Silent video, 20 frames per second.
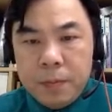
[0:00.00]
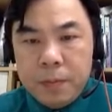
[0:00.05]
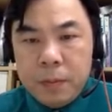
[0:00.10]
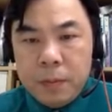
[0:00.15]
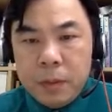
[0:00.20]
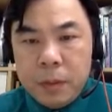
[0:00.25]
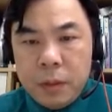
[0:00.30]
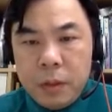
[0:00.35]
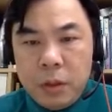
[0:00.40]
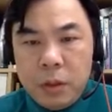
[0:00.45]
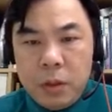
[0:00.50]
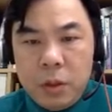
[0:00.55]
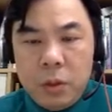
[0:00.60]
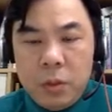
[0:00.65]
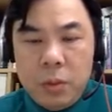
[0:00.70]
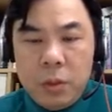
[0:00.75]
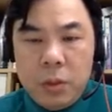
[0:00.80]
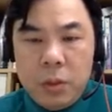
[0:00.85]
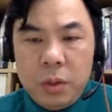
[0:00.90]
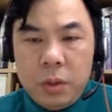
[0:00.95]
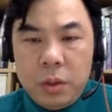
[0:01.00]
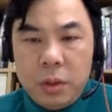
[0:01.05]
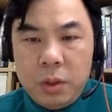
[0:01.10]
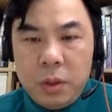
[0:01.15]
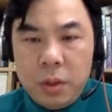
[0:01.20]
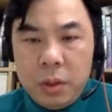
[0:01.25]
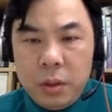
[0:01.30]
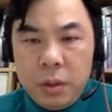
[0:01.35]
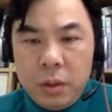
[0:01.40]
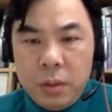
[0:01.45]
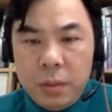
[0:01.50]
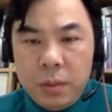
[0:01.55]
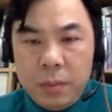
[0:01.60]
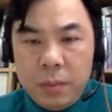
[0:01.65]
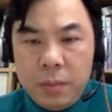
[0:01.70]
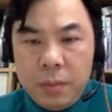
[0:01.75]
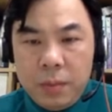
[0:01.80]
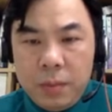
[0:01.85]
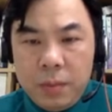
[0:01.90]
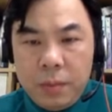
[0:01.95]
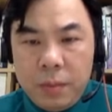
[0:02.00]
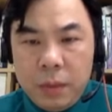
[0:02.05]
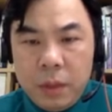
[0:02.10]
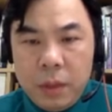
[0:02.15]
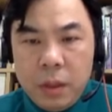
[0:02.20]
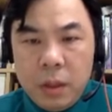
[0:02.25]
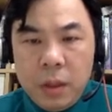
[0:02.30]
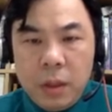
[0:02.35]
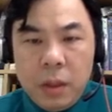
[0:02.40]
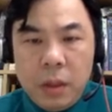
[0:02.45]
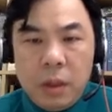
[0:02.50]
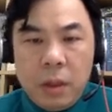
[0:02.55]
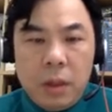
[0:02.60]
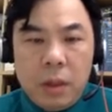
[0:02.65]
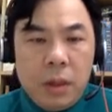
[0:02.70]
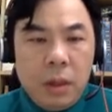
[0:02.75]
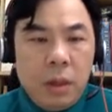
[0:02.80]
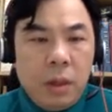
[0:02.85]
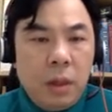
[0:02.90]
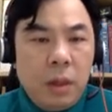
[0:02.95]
the distributions here. All right.